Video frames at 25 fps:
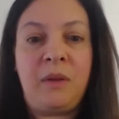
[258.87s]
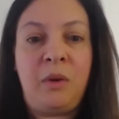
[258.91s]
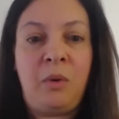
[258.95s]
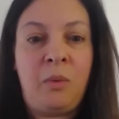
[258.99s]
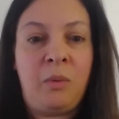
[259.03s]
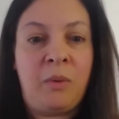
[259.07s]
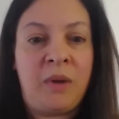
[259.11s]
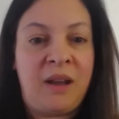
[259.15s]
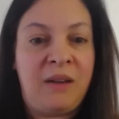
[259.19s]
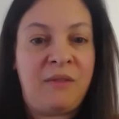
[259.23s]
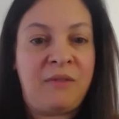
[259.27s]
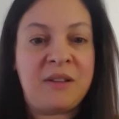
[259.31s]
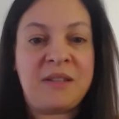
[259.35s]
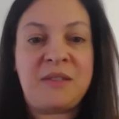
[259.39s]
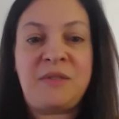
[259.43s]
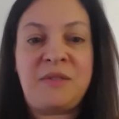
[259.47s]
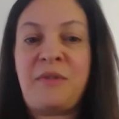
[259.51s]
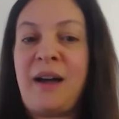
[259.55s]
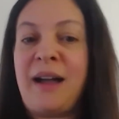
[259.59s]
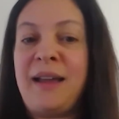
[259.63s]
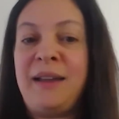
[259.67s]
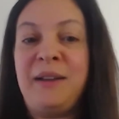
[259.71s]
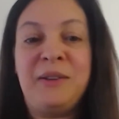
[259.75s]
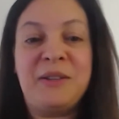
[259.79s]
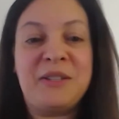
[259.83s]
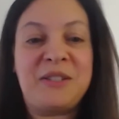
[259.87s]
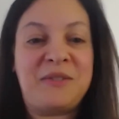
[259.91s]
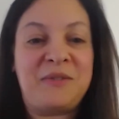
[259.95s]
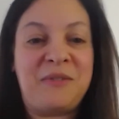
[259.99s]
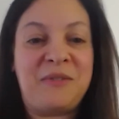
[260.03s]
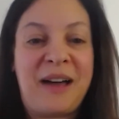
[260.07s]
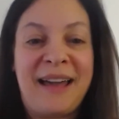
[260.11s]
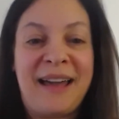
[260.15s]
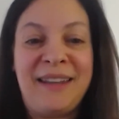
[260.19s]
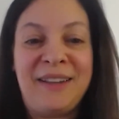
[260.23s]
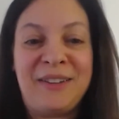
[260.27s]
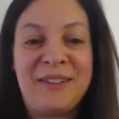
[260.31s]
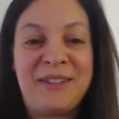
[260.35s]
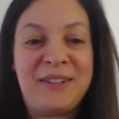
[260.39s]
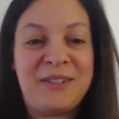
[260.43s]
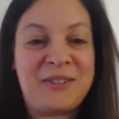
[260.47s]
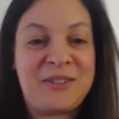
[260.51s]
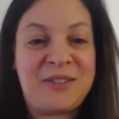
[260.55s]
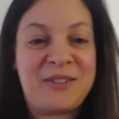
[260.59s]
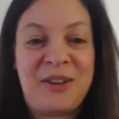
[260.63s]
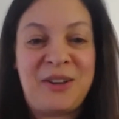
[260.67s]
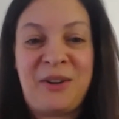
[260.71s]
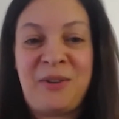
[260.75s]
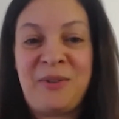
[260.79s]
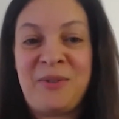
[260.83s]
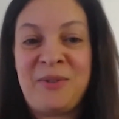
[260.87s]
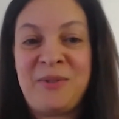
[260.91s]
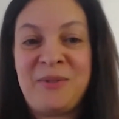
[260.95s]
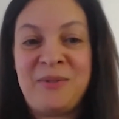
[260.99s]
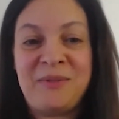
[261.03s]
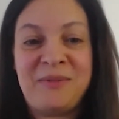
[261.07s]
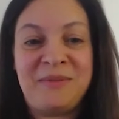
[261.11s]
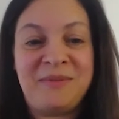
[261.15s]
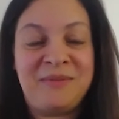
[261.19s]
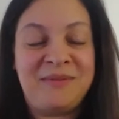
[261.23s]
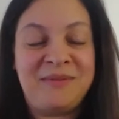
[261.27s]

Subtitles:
whenever it's final, there's no,